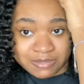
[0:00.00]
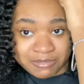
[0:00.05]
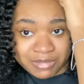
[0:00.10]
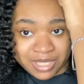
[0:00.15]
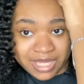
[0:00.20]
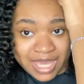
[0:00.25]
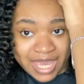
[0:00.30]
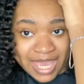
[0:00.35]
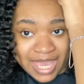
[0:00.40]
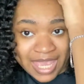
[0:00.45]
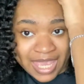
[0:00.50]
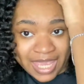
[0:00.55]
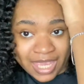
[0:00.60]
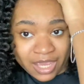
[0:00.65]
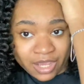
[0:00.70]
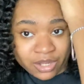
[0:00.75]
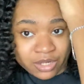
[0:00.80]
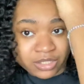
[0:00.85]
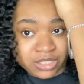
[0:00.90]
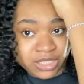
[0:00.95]
but I
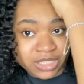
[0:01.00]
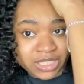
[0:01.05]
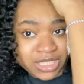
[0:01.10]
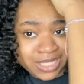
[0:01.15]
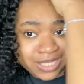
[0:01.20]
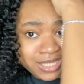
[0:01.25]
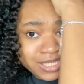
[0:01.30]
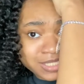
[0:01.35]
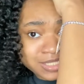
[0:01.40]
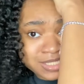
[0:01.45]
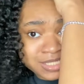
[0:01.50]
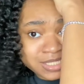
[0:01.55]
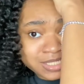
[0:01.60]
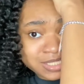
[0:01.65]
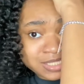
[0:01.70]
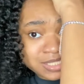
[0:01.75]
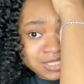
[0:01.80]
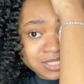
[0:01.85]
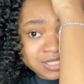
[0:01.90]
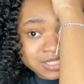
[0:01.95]
had older
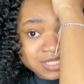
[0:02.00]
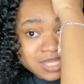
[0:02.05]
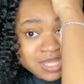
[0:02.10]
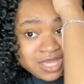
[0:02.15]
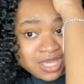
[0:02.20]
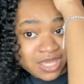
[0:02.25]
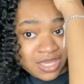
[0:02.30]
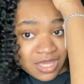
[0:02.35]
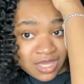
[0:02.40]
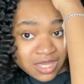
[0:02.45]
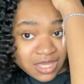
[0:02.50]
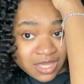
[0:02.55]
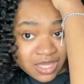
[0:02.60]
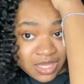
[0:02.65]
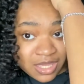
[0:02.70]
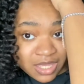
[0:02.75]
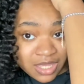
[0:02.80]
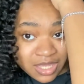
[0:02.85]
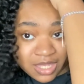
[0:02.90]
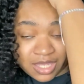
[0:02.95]
cousins
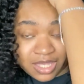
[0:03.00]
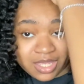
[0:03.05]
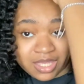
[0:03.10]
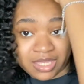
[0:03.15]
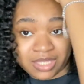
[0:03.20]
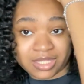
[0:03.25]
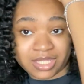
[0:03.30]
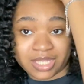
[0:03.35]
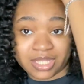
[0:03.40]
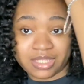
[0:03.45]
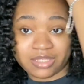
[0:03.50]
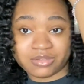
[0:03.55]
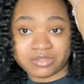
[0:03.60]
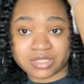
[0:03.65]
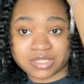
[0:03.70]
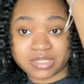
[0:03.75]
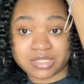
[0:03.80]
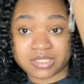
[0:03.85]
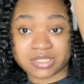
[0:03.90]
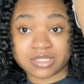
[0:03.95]
and they
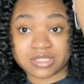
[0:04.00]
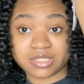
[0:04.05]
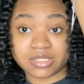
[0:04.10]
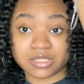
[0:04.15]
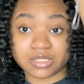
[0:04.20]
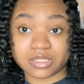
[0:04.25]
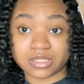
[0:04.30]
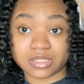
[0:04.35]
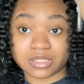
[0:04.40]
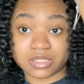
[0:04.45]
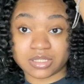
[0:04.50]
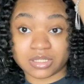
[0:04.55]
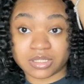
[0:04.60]
used to